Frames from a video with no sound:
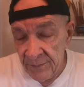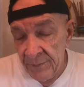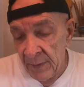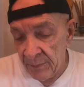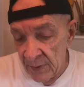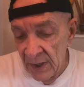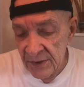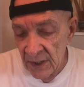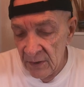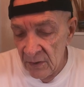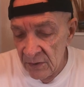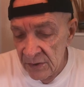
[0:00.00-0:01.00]
the brush I
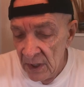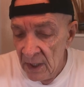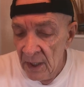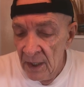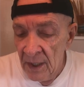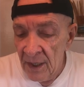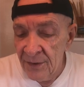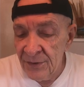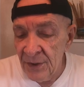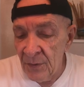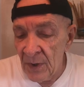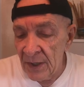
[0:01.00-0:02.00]
use is
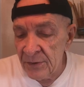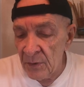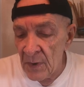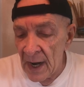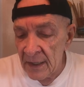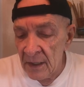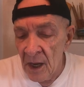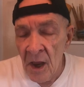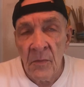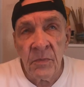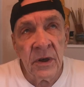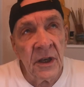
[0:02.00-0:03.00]
the RazoRock
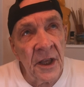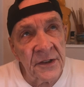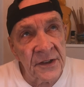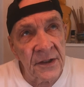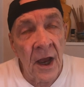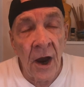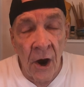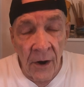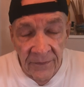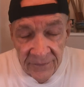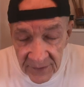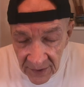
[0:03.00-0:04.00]

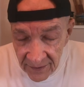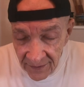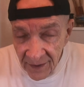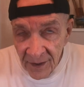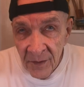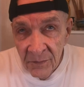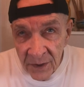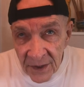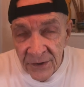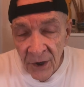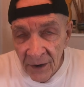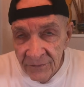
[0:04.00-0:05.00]
Plissoft,
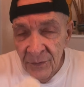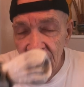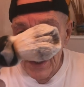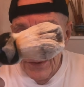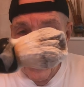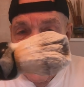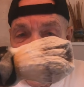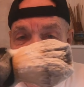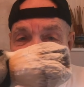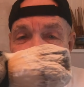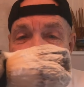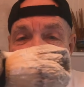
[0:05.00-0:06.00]
Plissoft razor. It's a